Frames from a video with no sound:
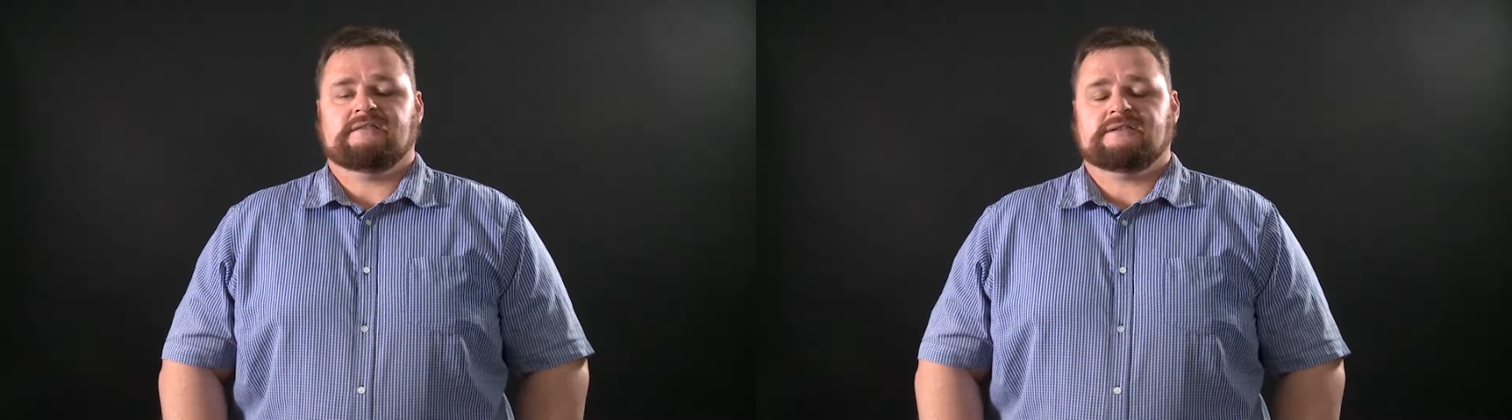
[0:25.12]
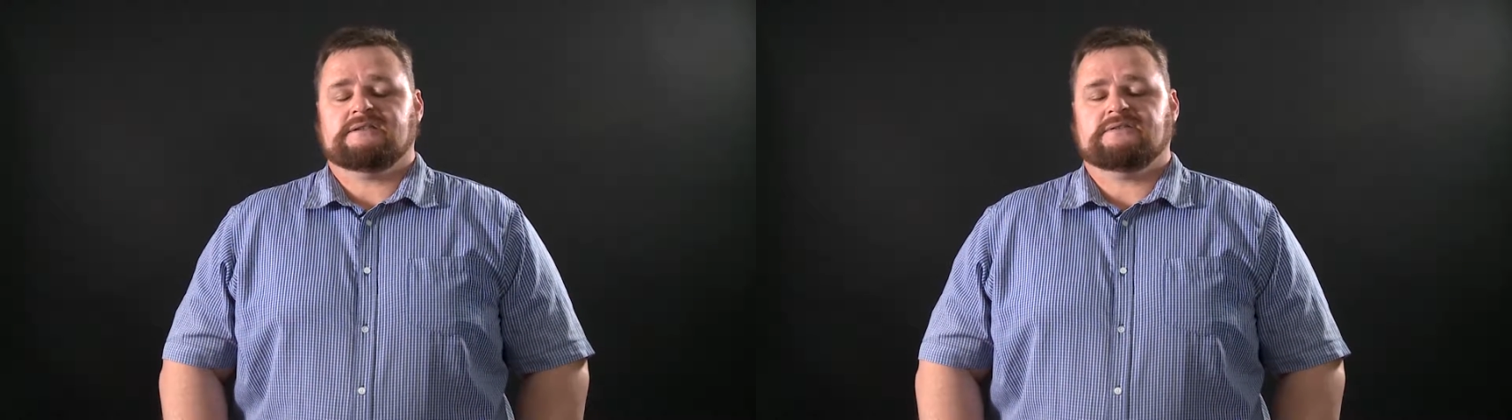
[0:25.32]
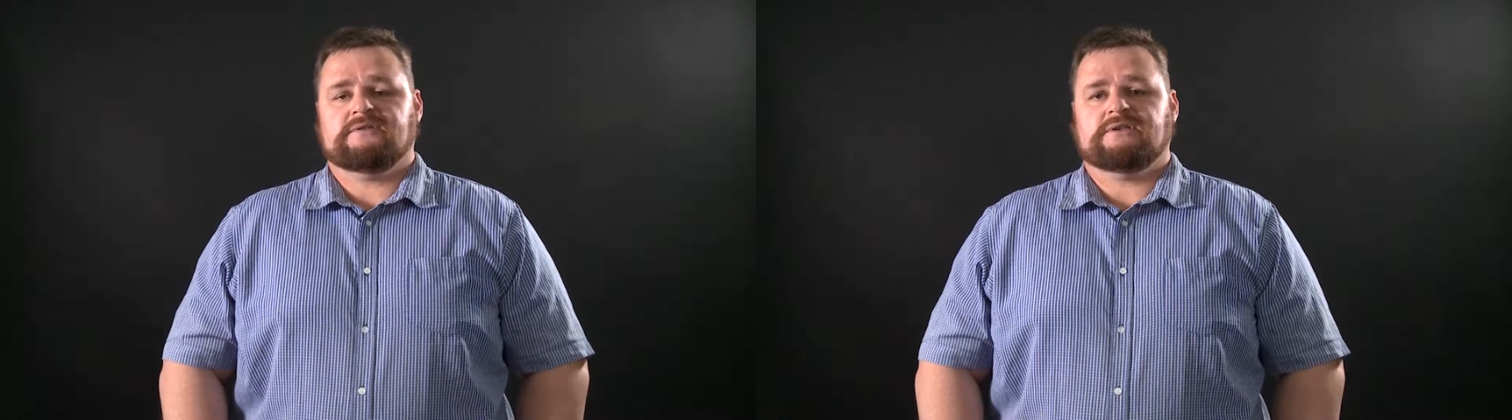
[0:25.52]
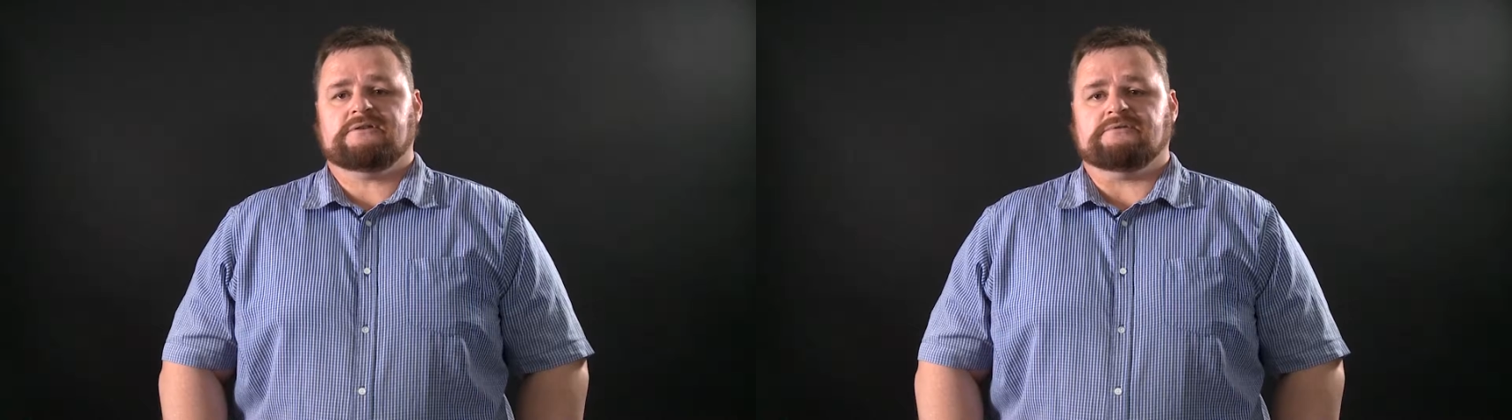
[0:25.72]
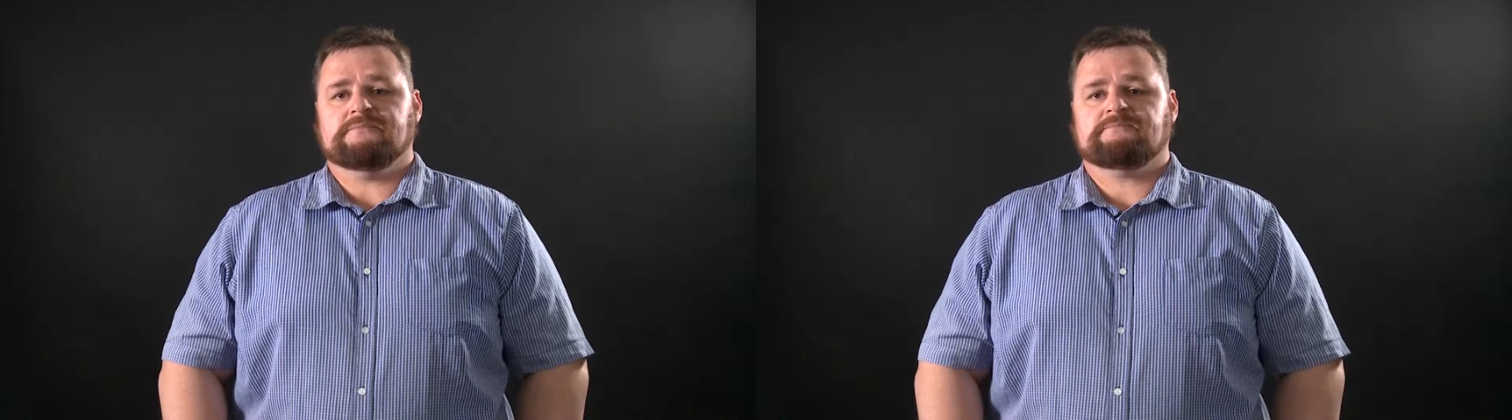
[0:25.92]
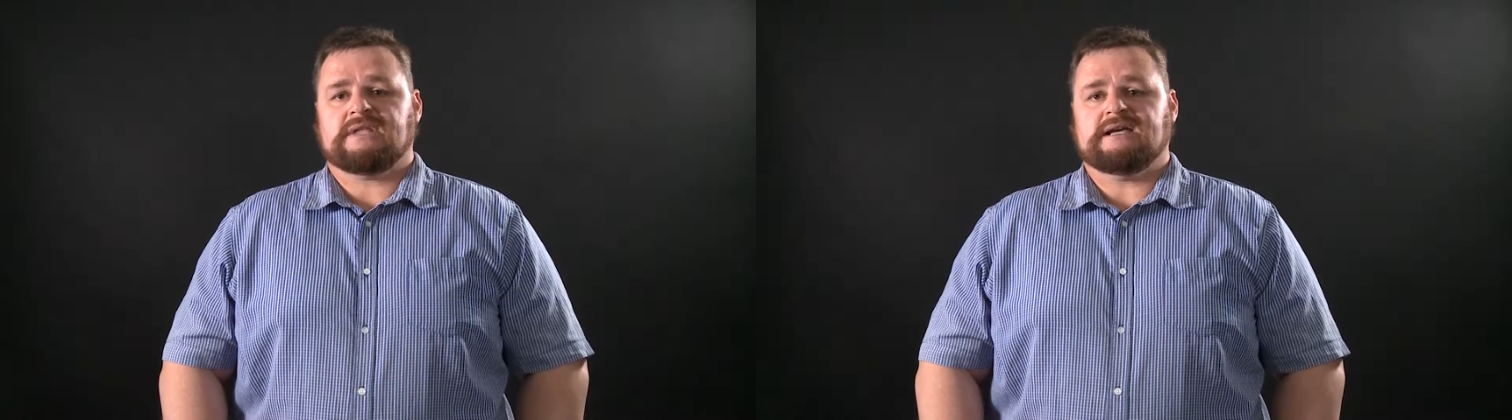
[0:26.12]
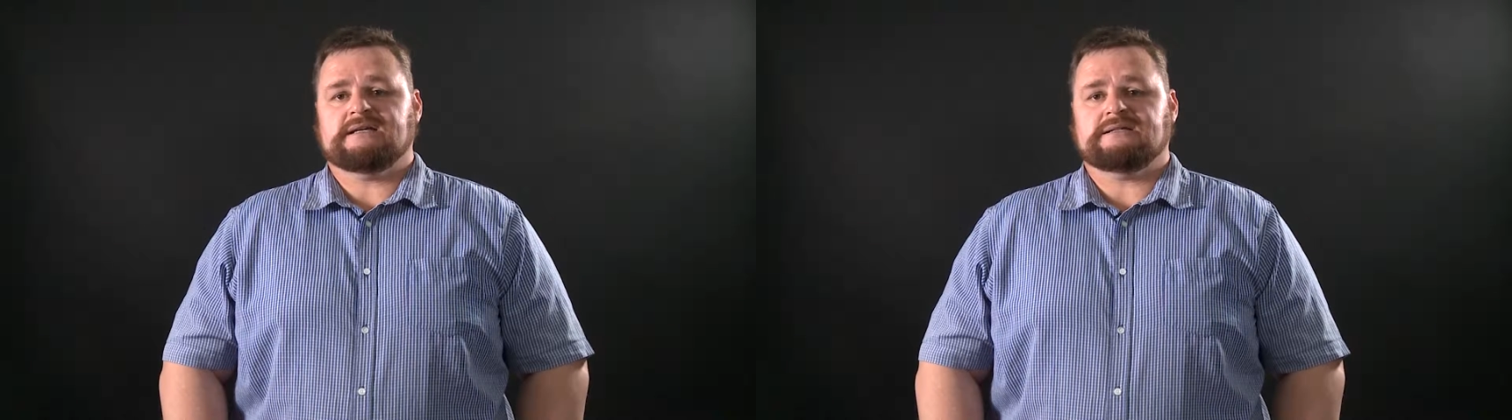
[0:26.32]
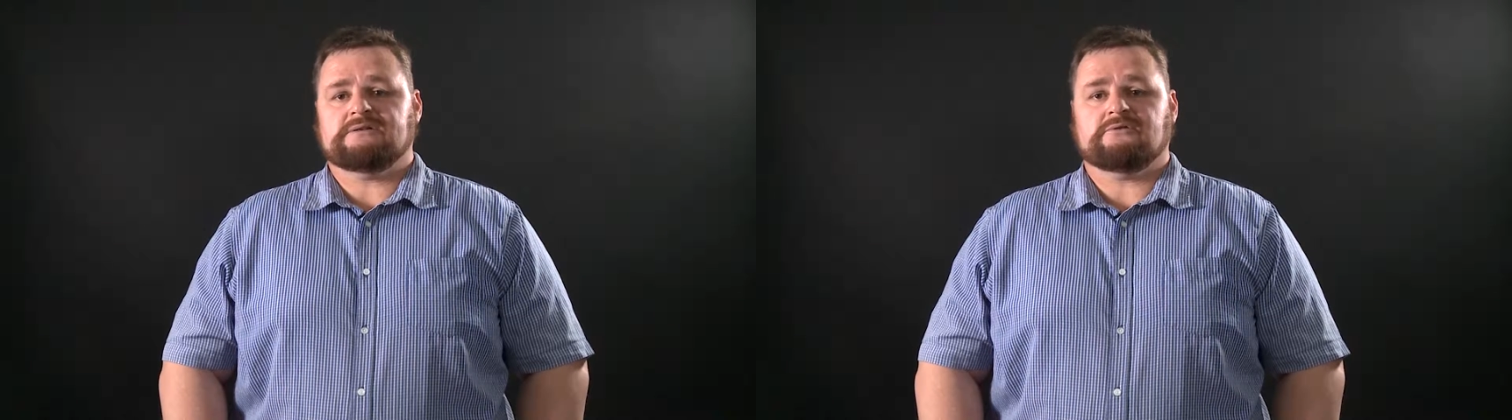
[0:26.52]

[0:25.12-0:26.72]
this is for you. Uh,